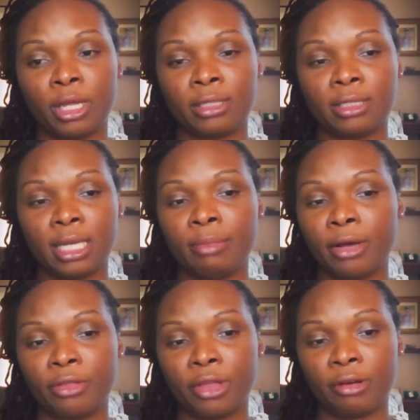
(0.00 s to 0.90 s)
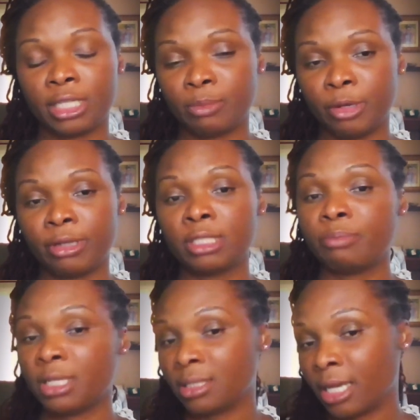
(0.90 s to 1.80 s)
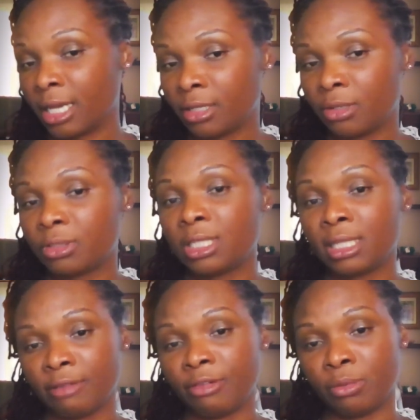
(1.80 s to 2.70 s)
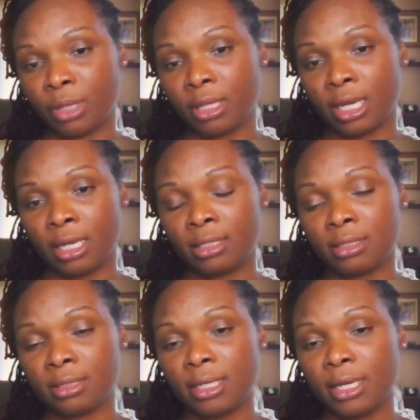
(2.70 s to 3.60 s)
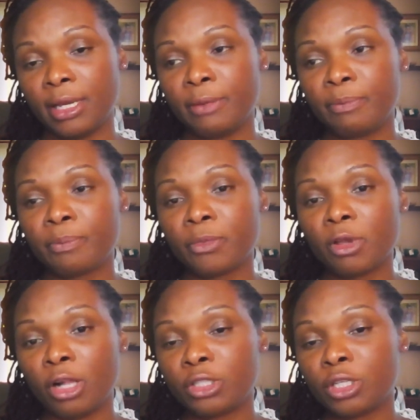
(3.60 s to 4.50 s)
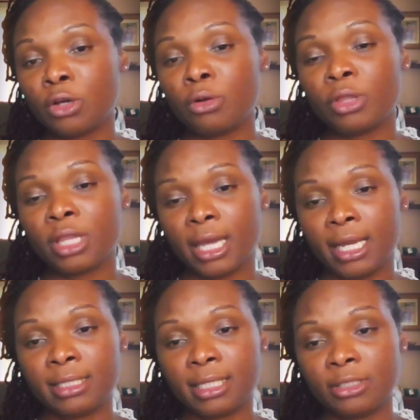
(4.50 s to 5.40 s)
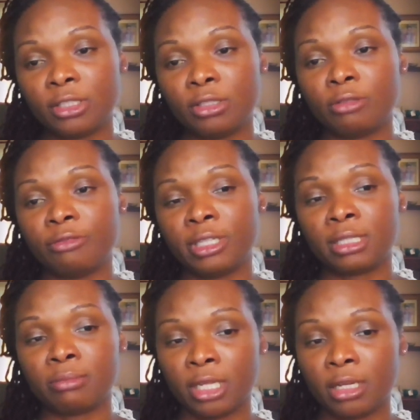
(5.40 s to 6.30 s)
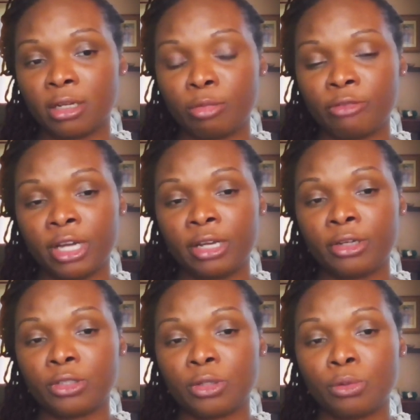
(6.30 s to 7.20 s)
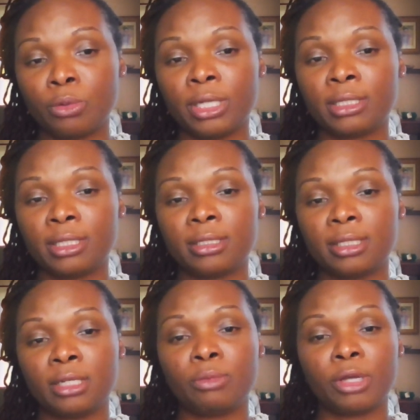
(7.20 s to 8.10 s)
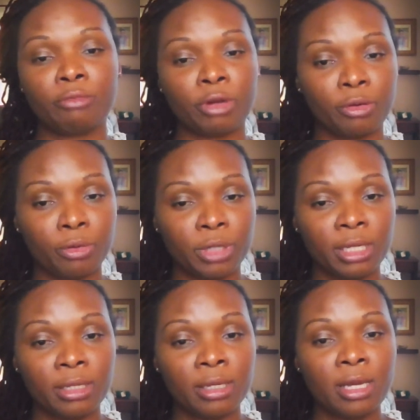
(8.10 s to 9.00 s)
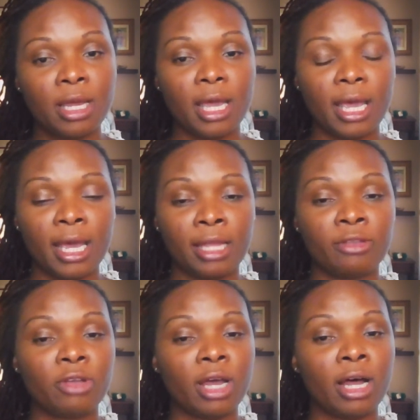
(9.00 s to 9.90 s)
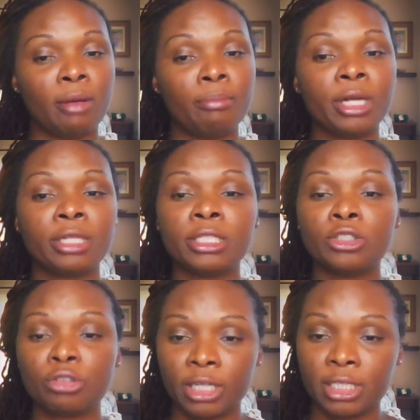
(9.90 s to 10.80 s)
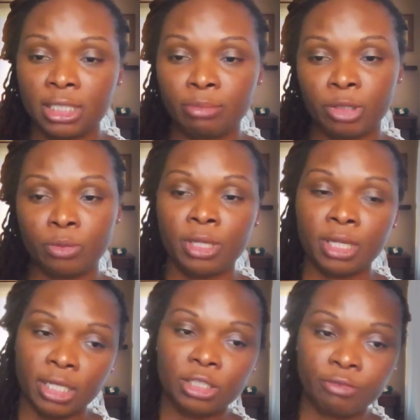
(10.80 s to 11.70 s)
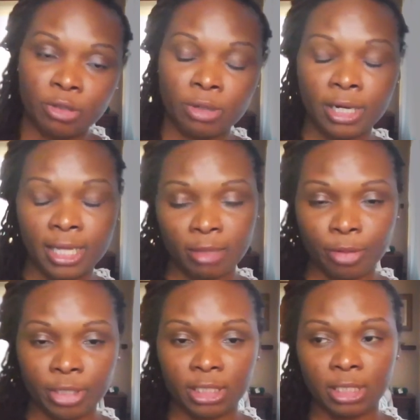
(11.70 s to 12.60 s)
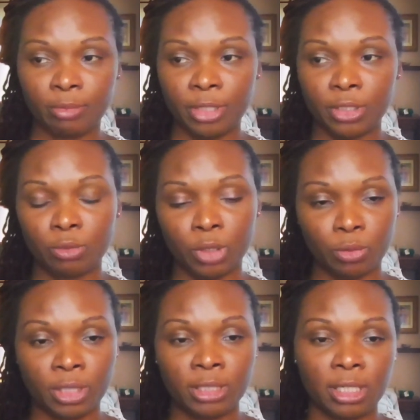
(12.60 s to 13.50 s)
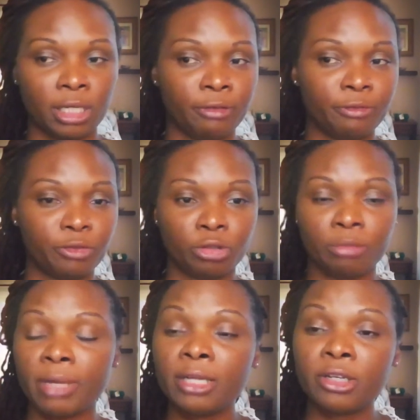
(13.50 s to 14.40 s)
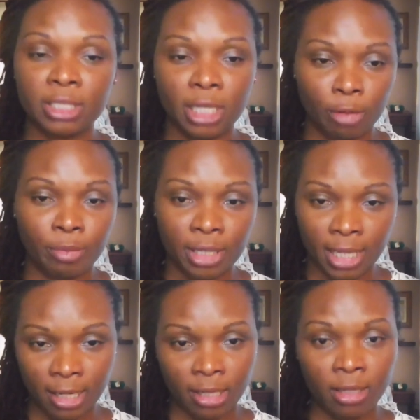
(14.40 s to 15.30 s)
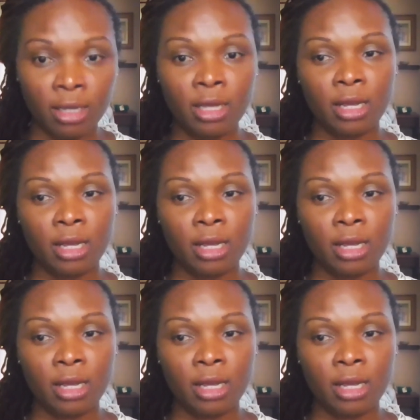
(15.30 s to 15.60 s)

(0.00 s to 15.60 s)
with us about their experience being diagnosed and living with AIDS. Also, the AIDS Institute funded medical providers who assisted with recruiting and building trust between the interviewer and the participants, which was of tremendous help in getting